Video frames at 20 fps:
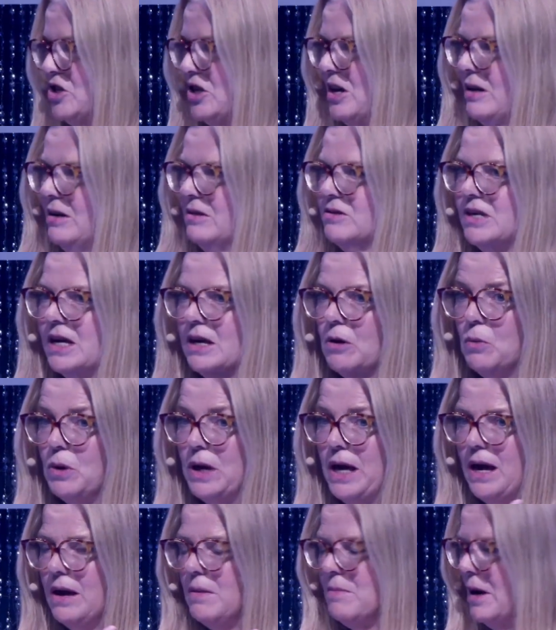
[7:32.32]
skin. It's like, we
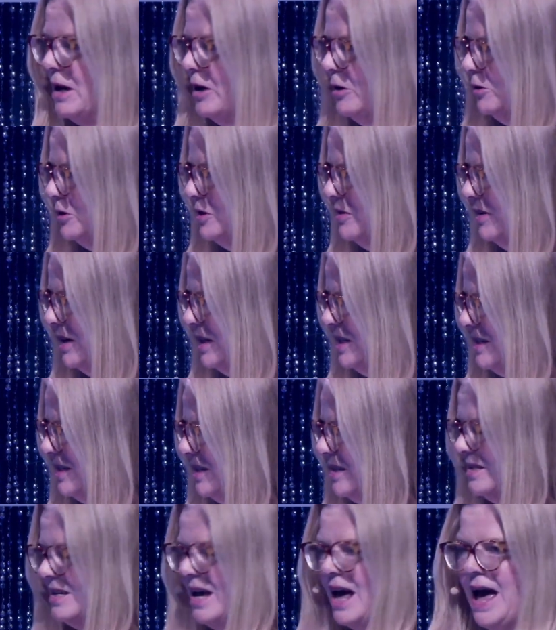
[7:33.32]
hate medical
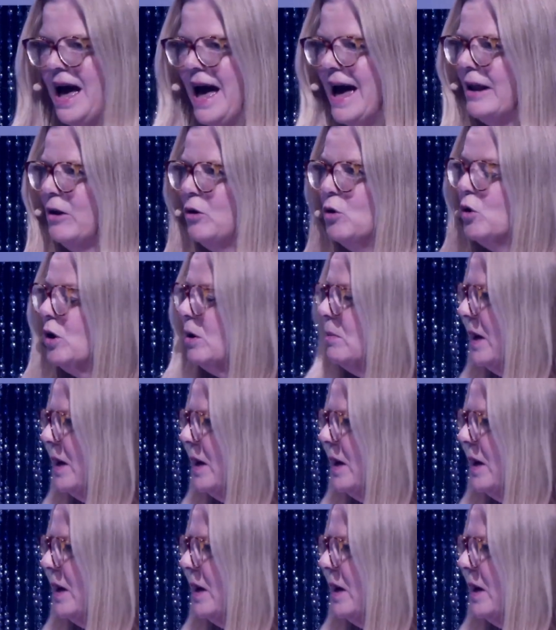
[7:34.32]
devices, and who can